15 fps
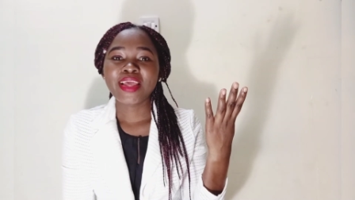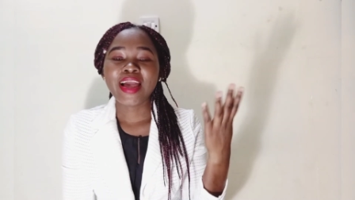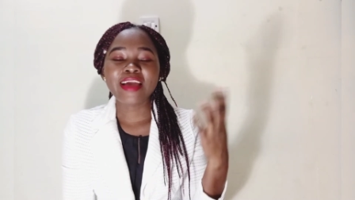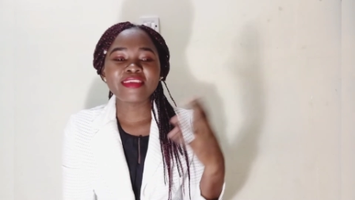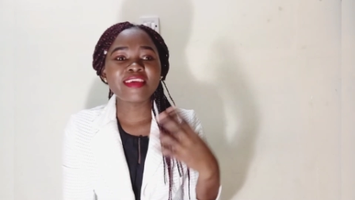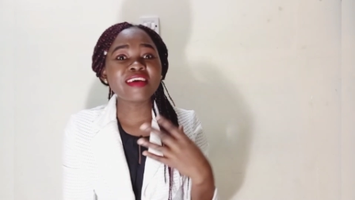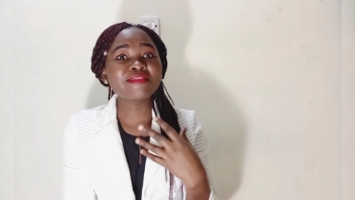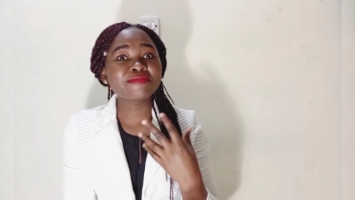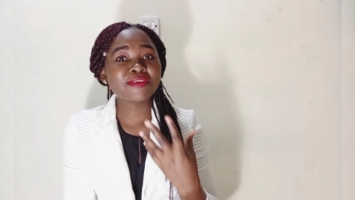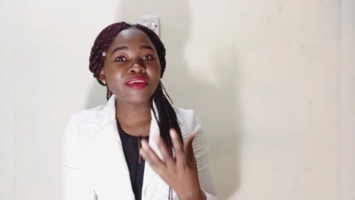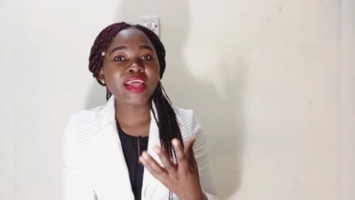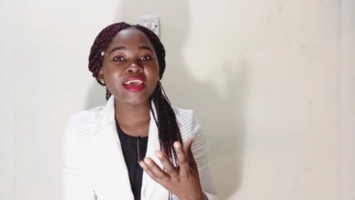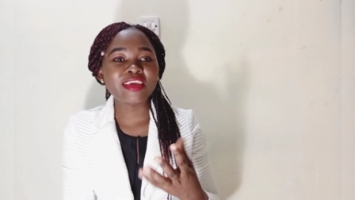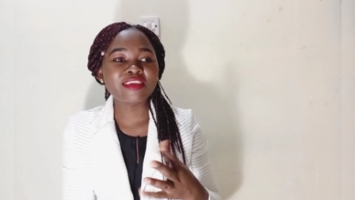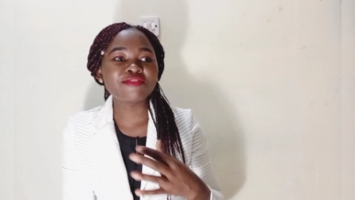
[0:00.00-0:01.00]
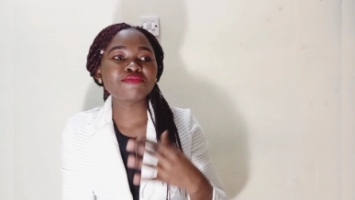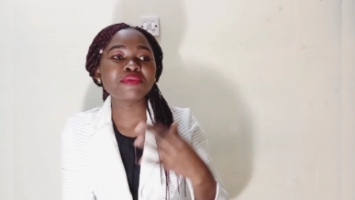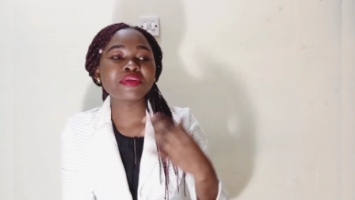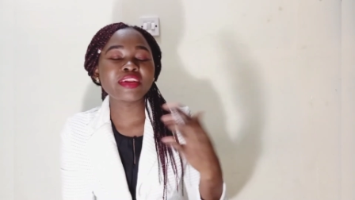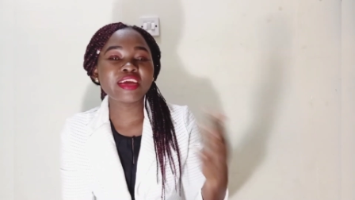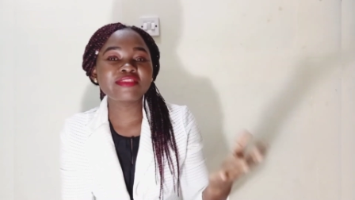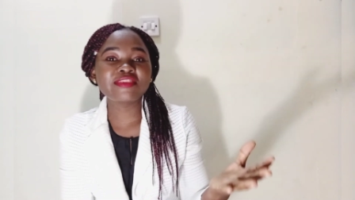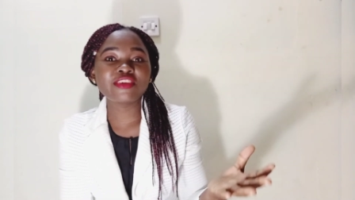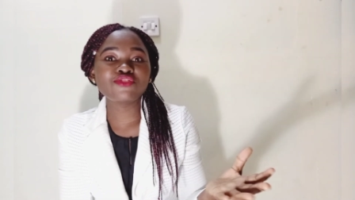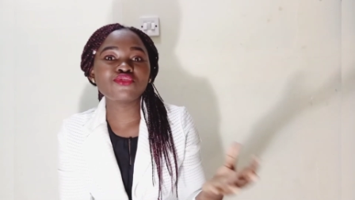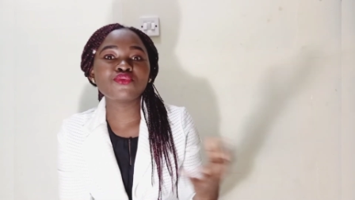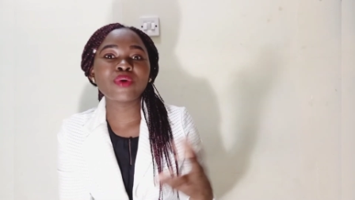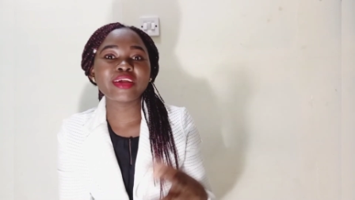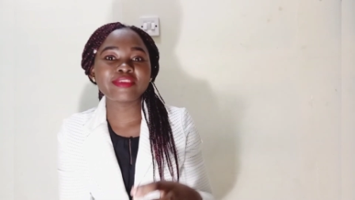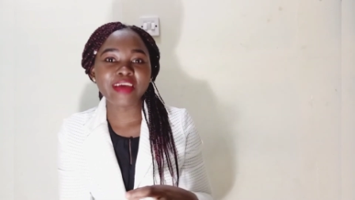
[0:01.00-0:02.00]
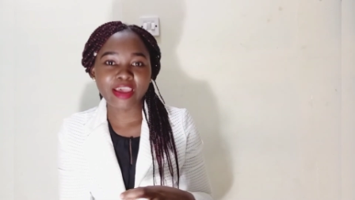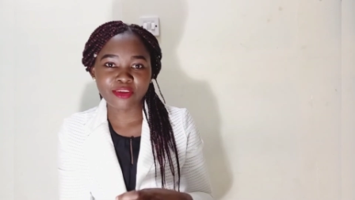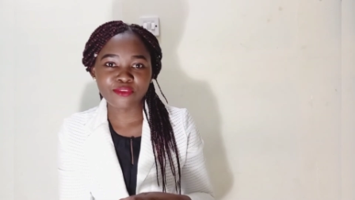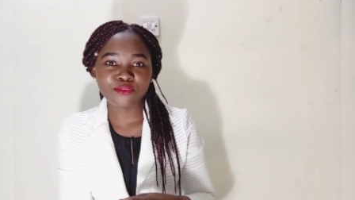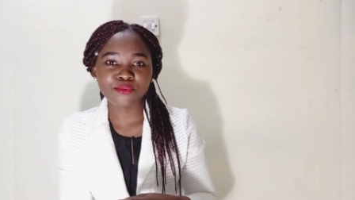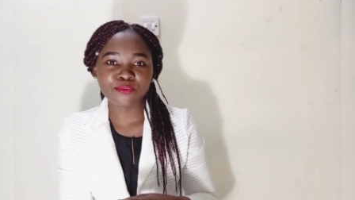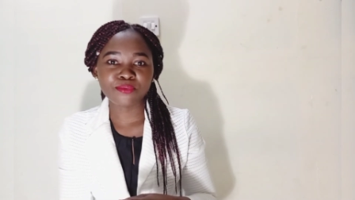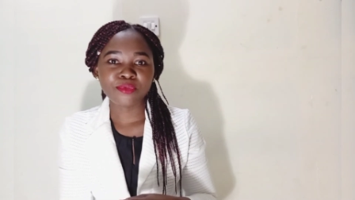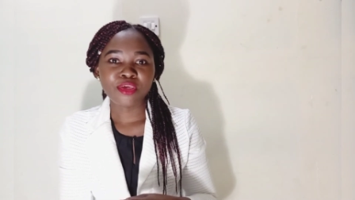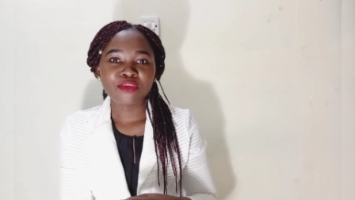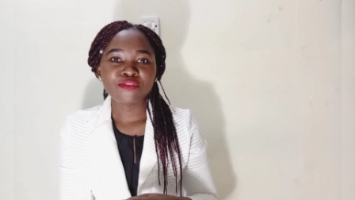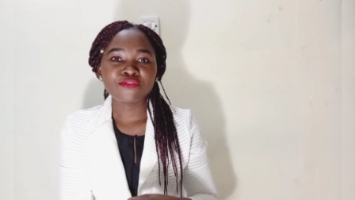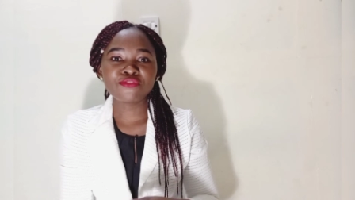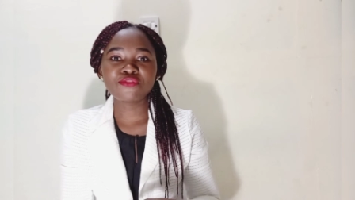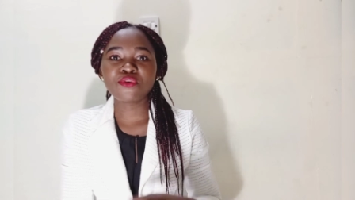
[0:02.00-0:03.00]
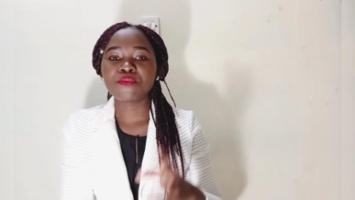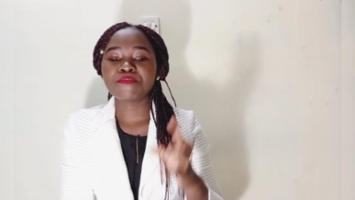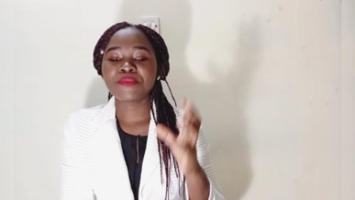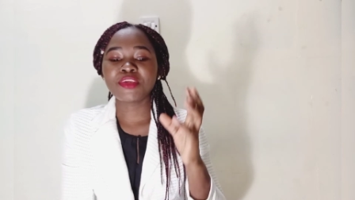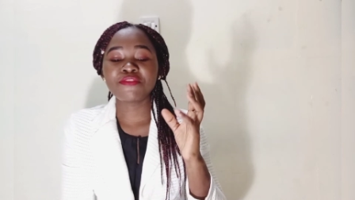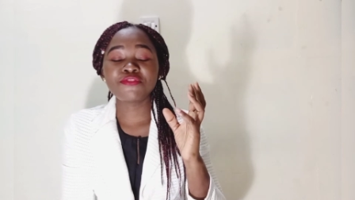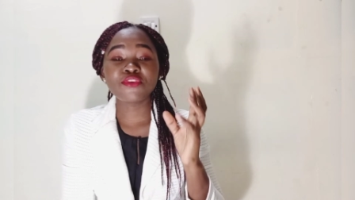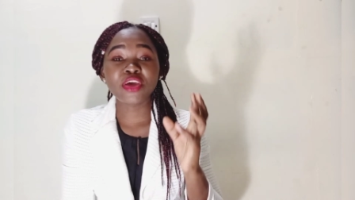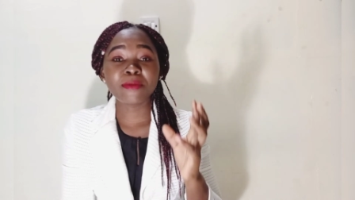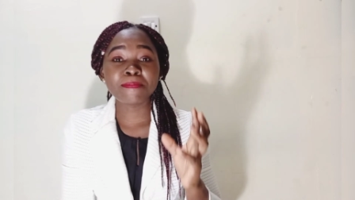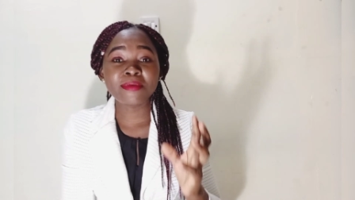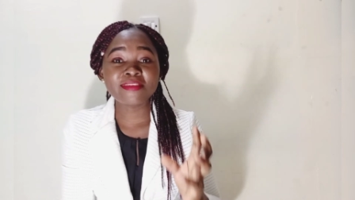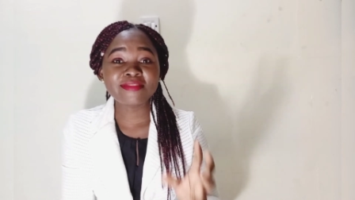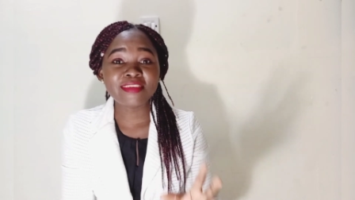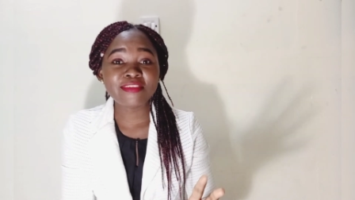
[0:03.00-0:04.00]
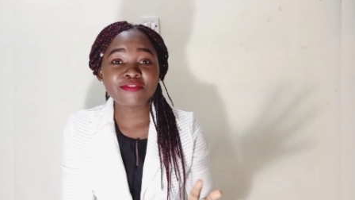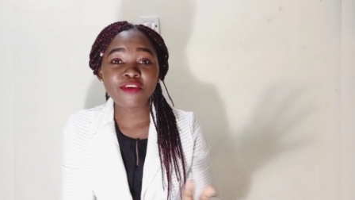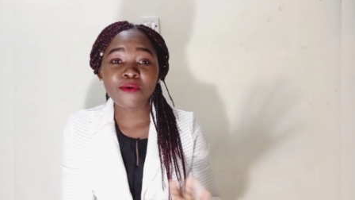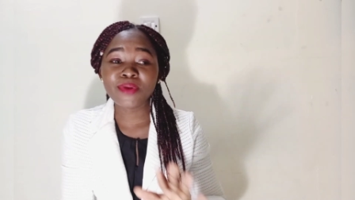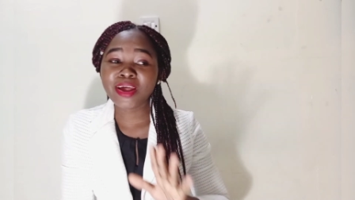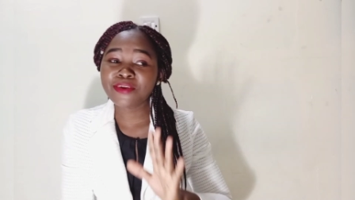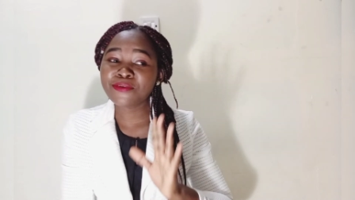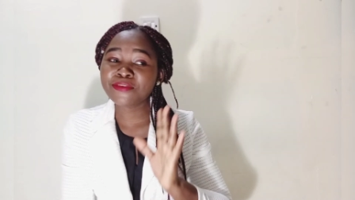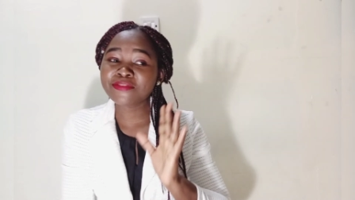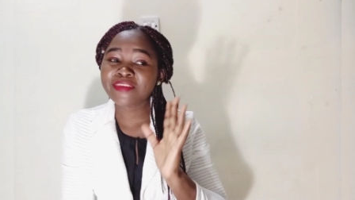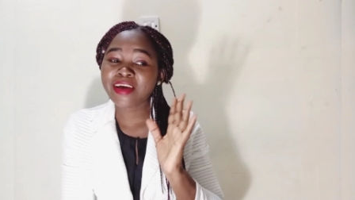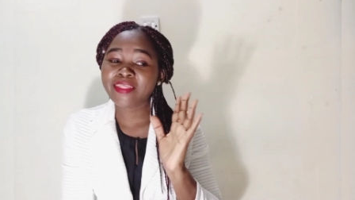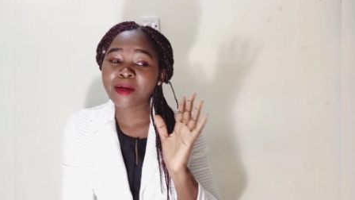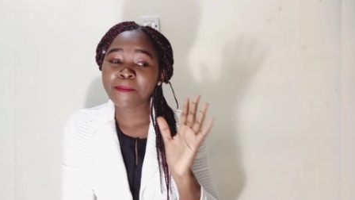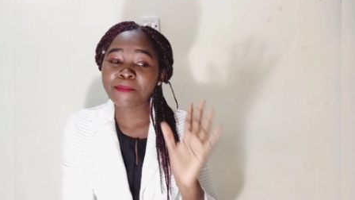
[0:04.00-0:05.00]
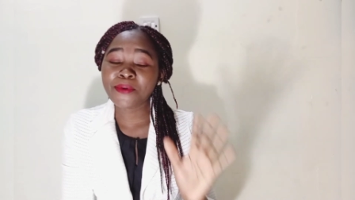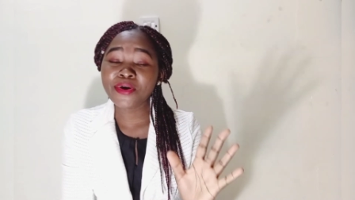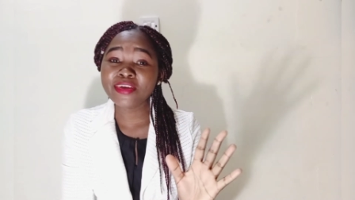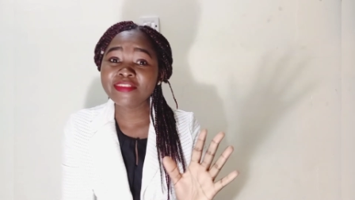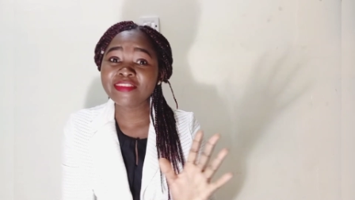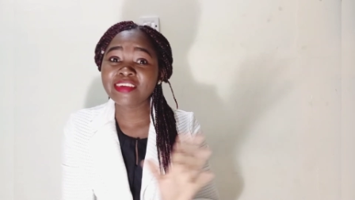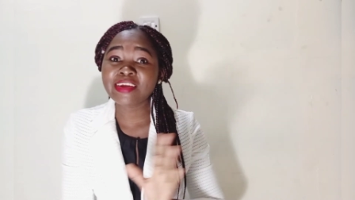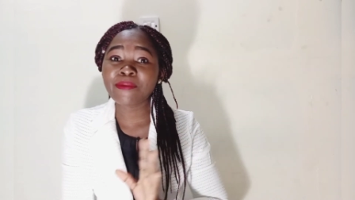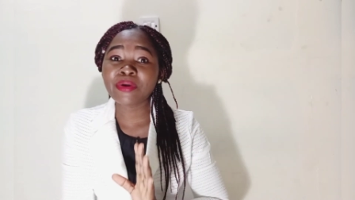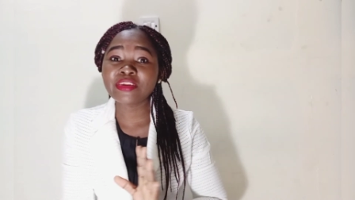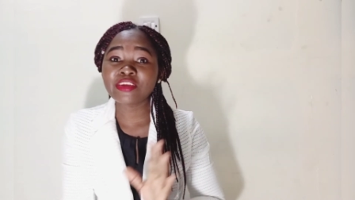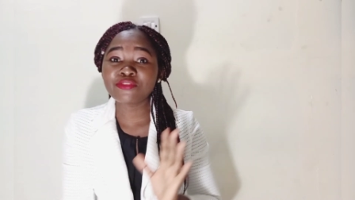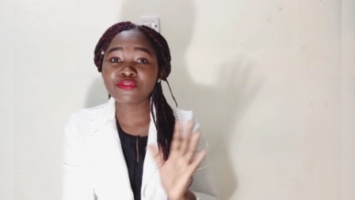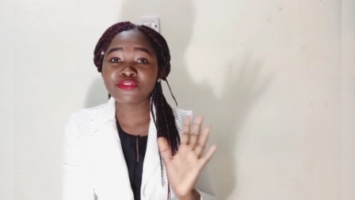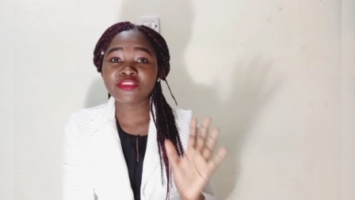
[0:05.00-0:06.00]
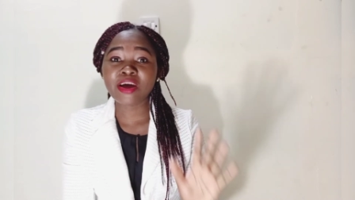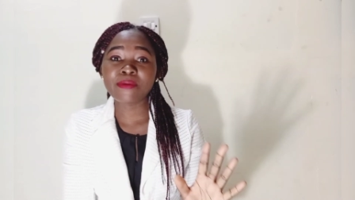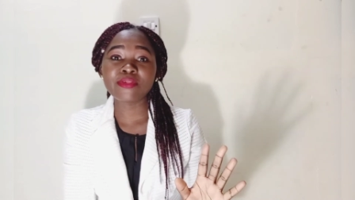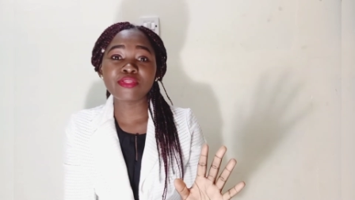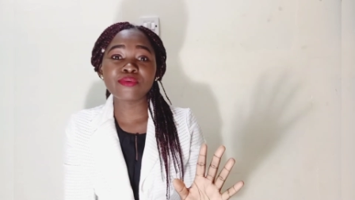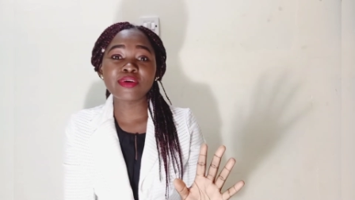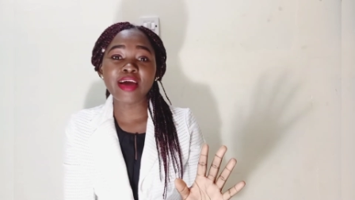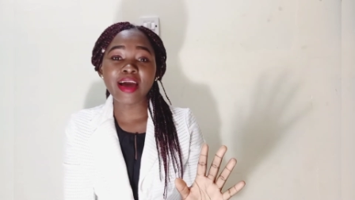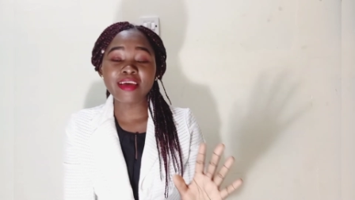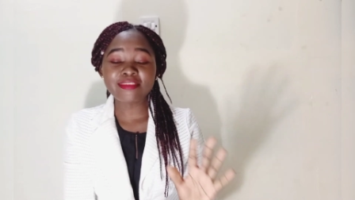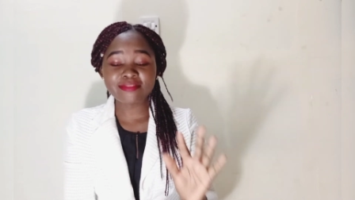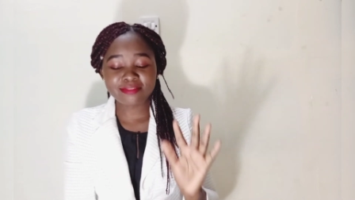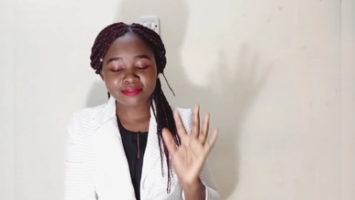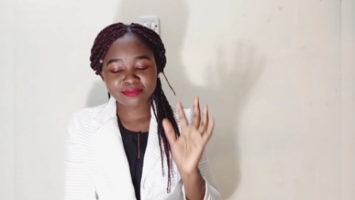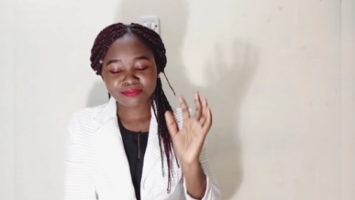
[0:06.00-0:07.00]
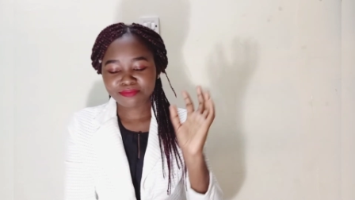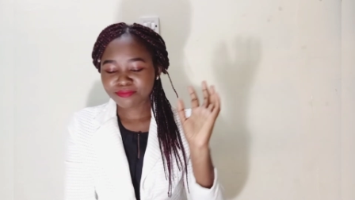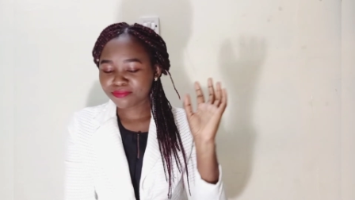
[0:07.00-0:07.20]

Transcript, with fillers: I just feel like it's related to what I do. So if you're a business owner, those are the points that I wanted to share with you guys.